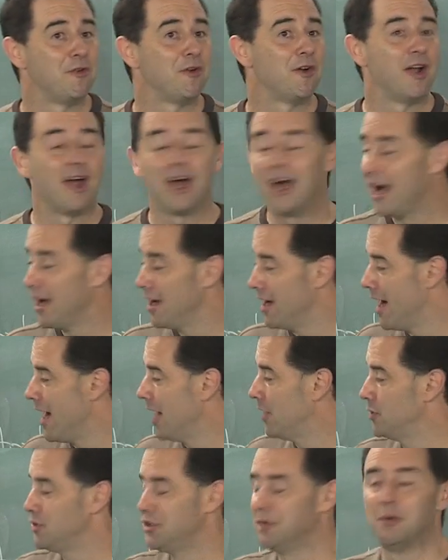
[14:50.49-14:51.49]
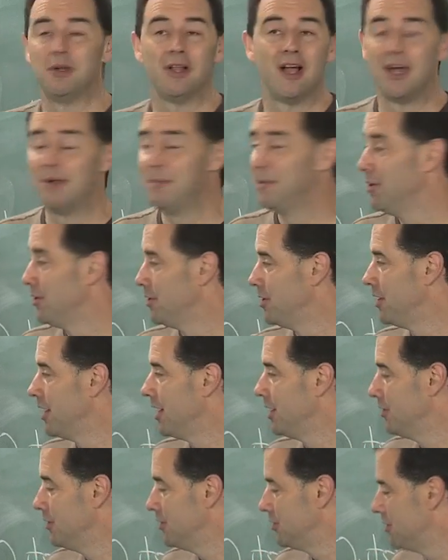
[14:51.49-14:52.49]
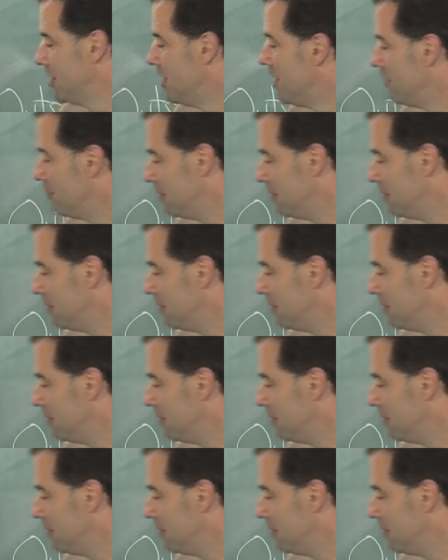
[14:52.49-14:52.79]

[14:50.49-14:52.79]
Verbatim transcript: very high accuracy and reliability like this.